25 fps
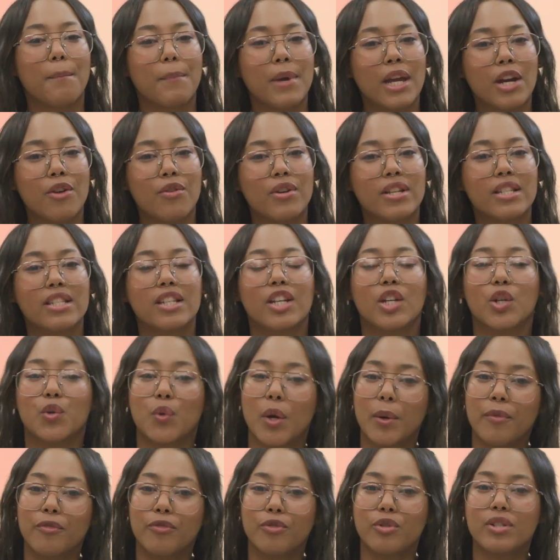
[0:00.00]
berries,
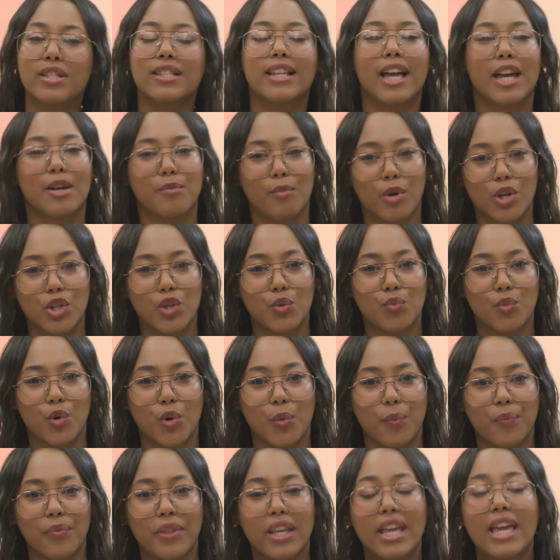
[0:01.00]
grapefruits, and much more.